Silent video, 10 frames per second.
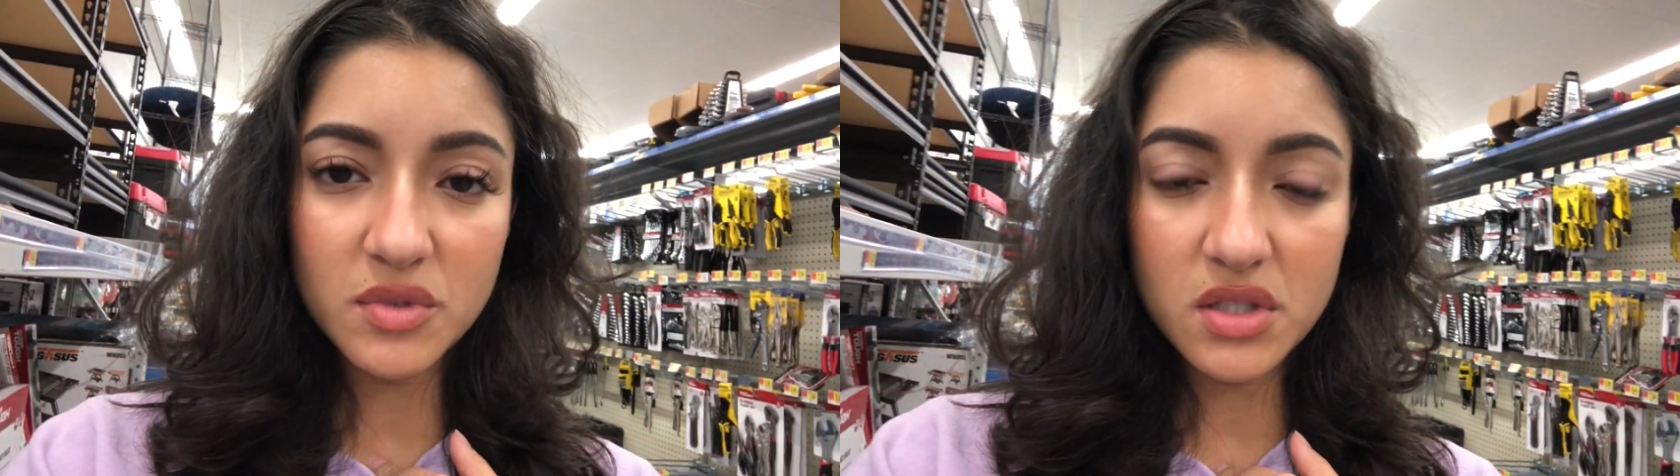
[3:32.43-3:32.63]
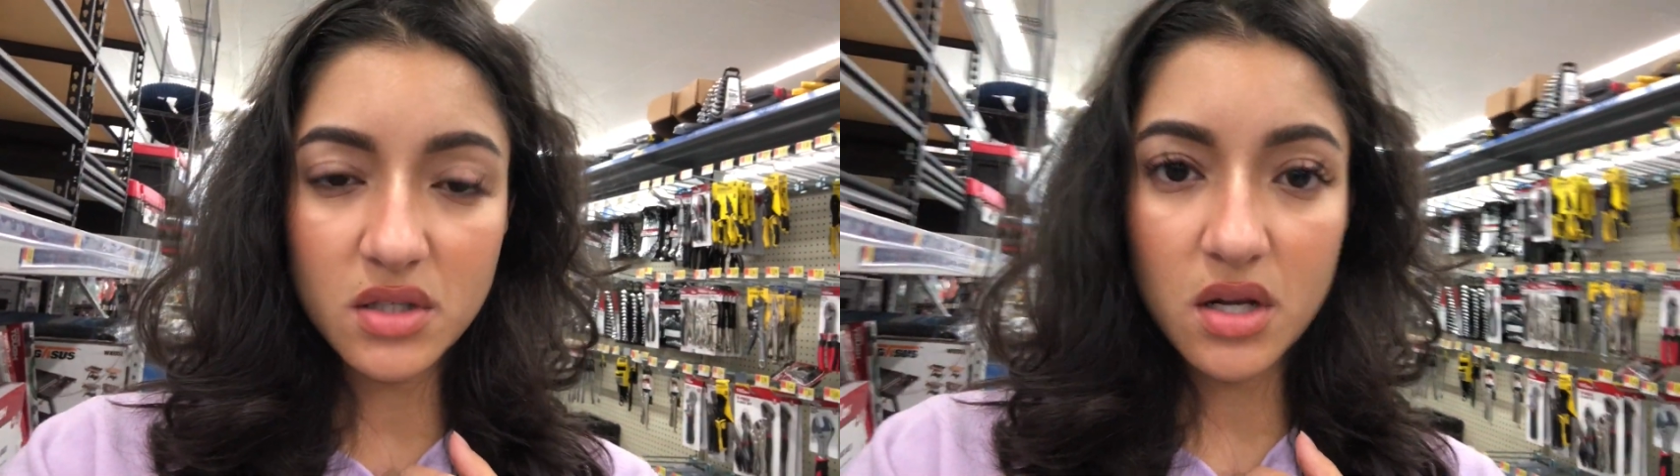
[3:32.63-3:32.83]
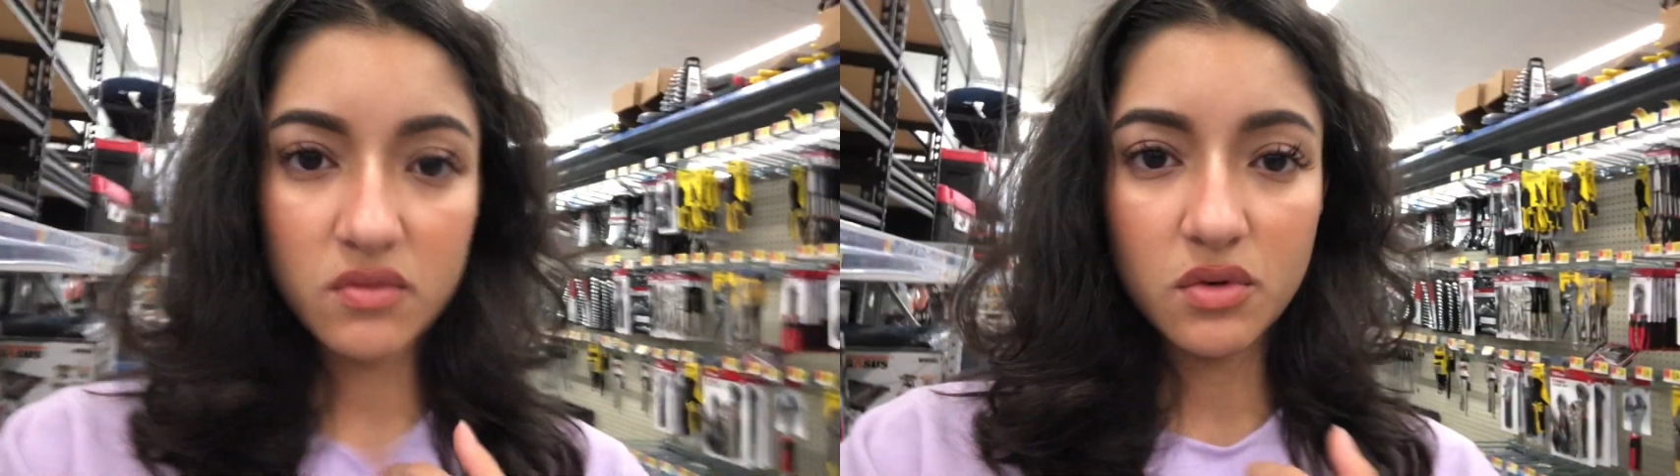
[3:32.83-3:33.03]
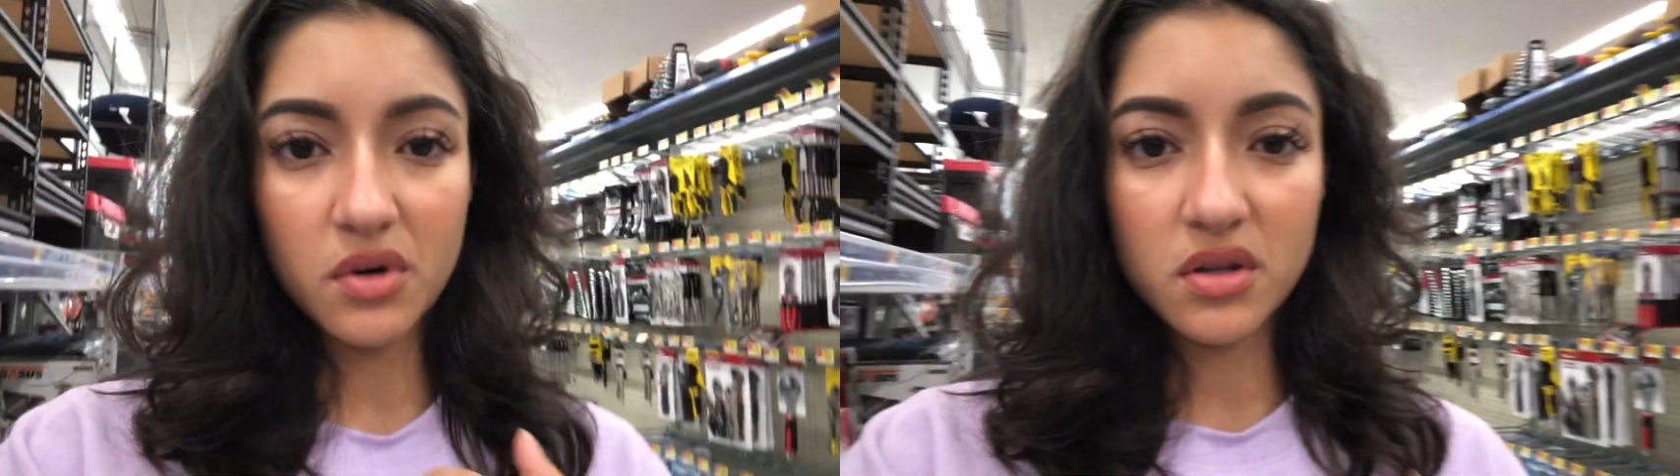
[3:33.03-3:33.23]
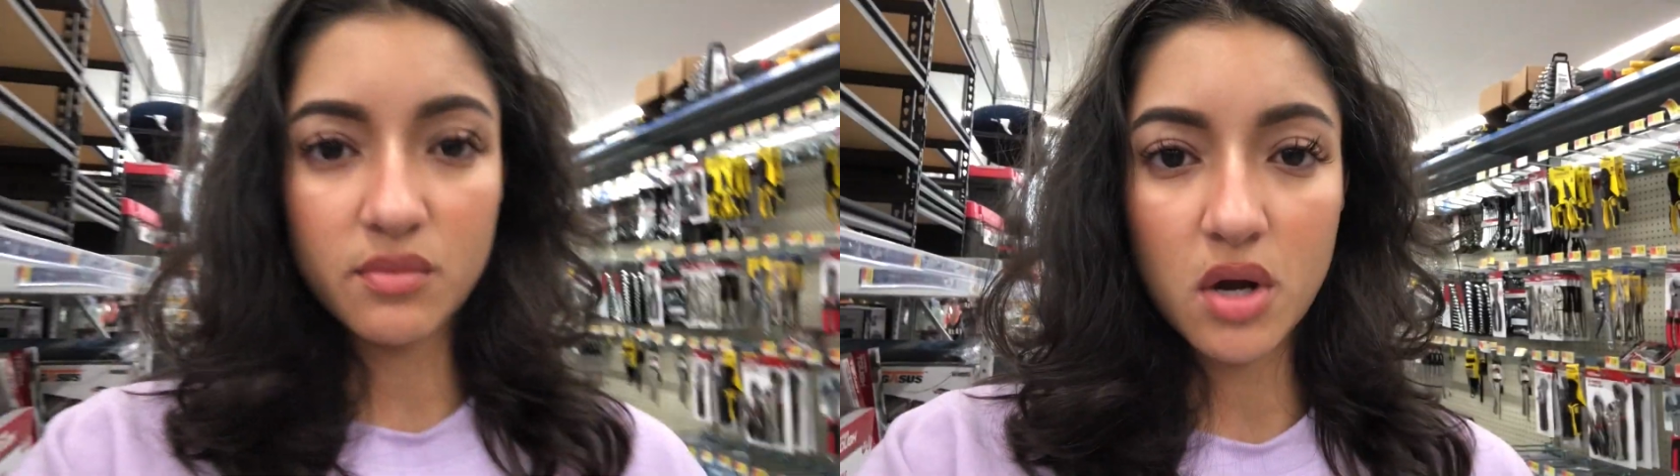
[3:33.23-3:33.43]
just gonna have to
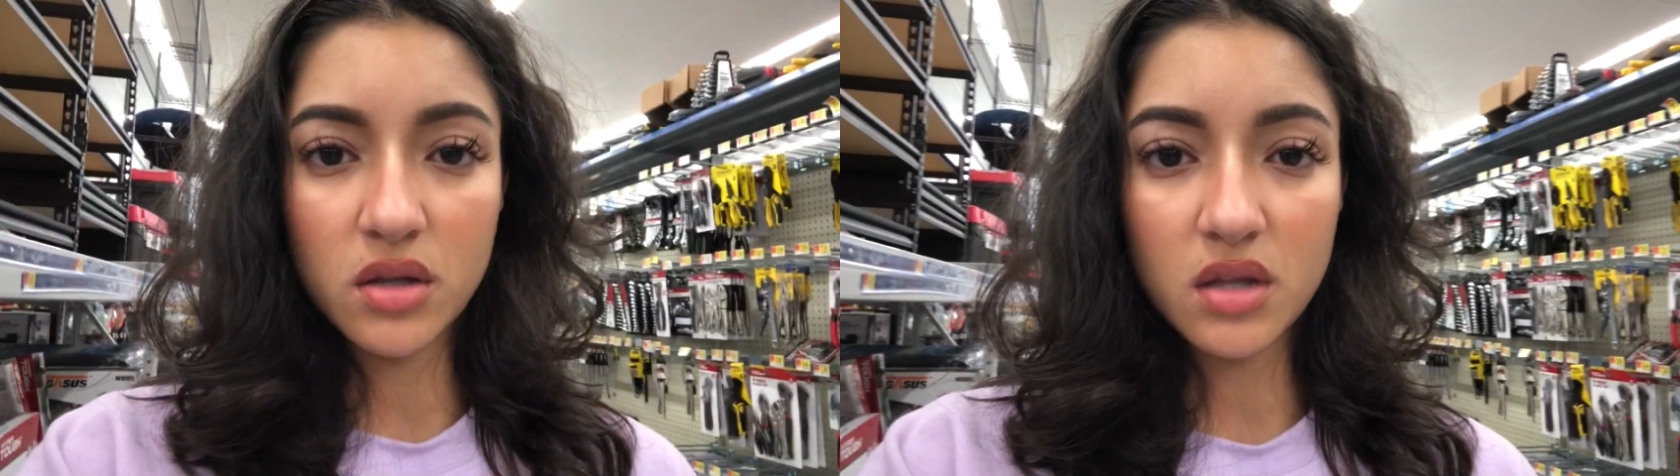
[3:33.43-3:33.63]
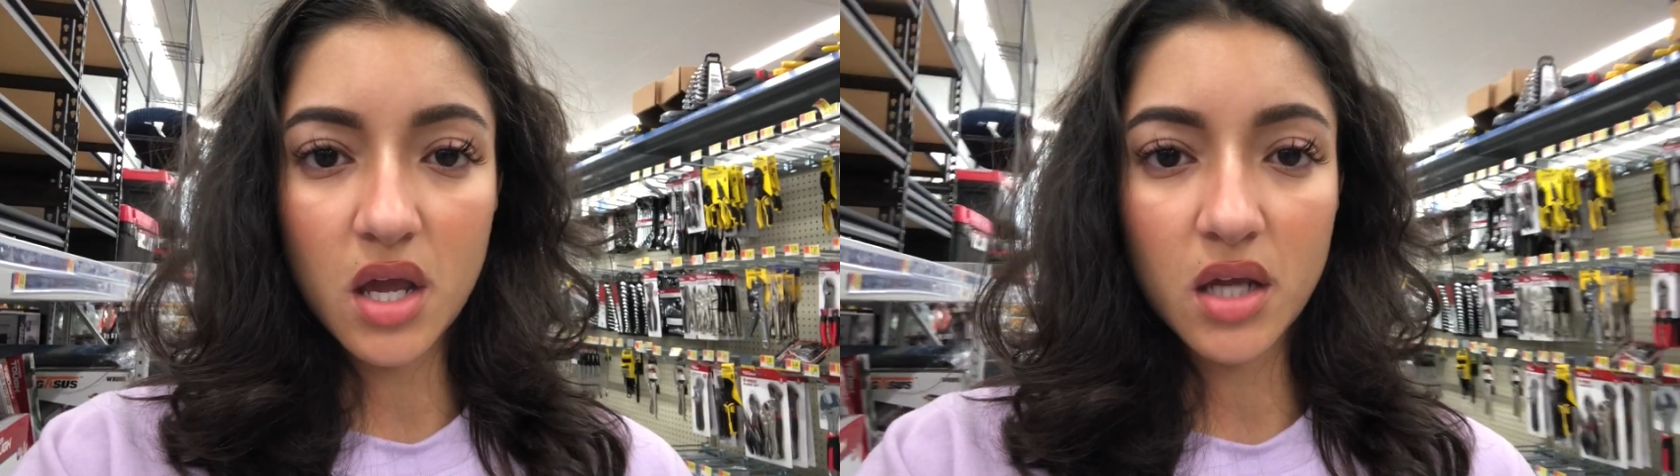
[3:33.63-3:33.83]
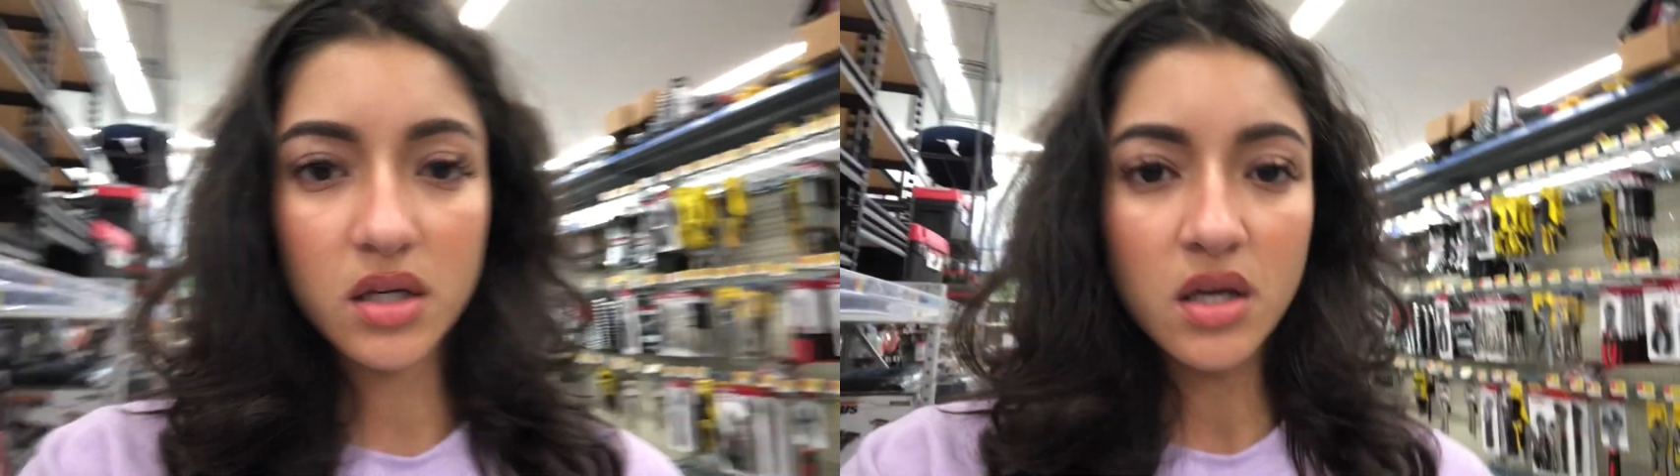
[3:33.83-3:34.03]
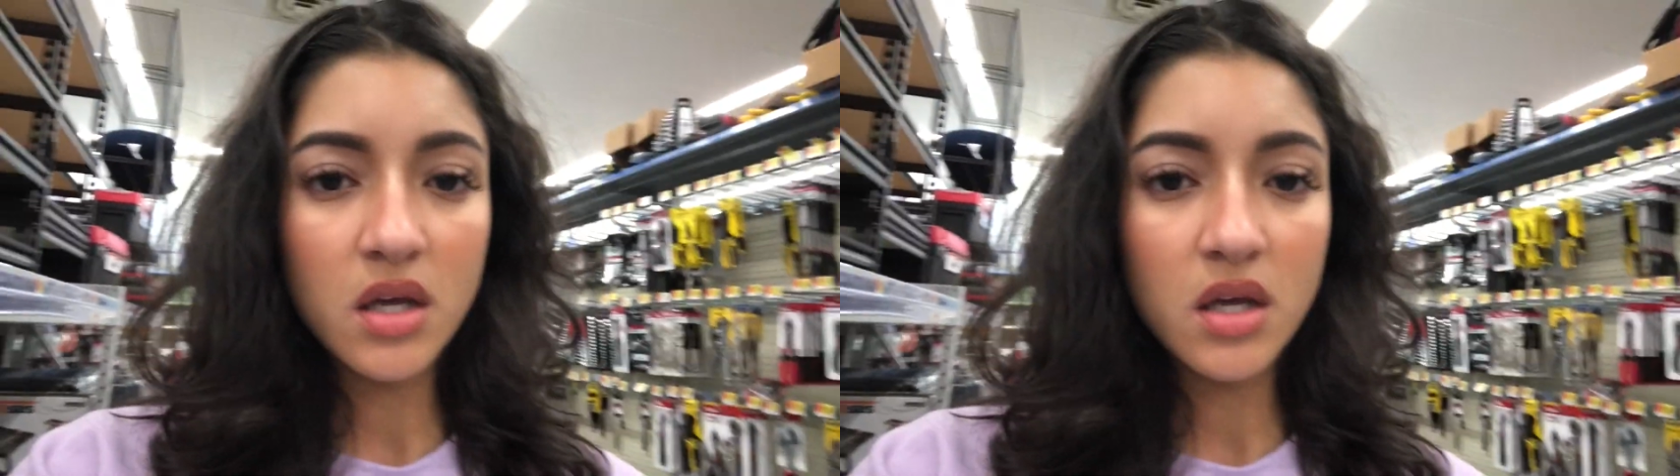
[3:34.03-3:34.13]
order them online